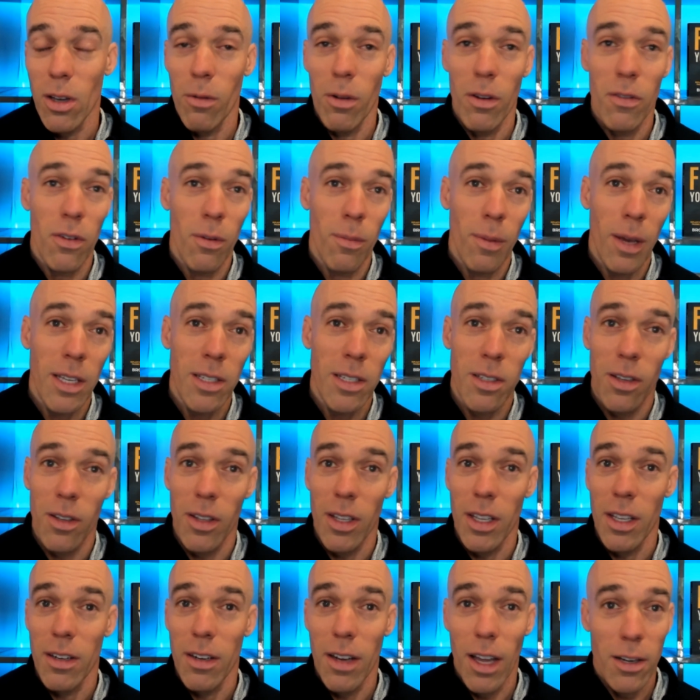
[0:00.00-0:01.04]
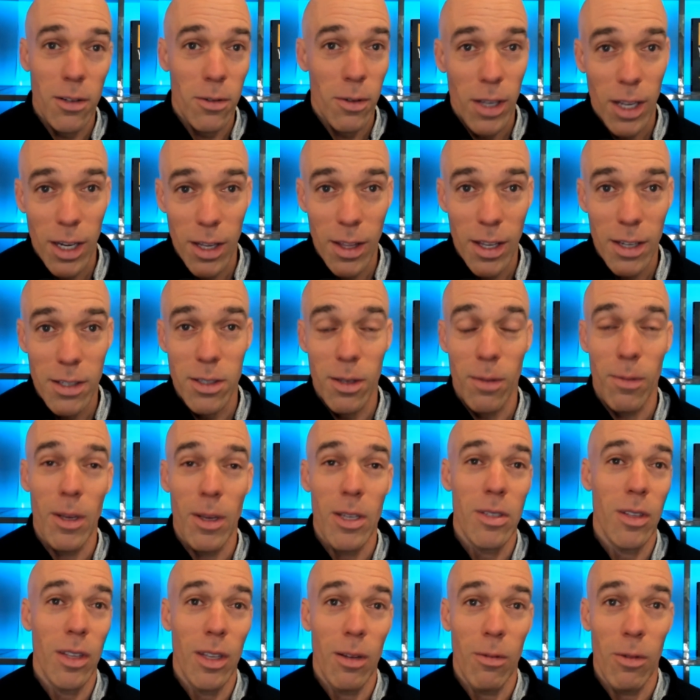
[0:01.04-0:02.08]
So I went from basically not doing anything to
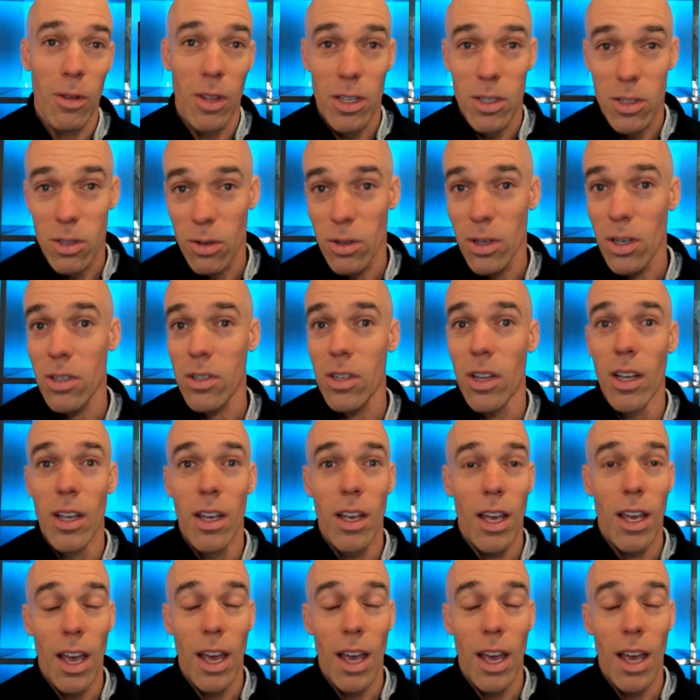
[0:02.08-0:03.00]
basically within two years,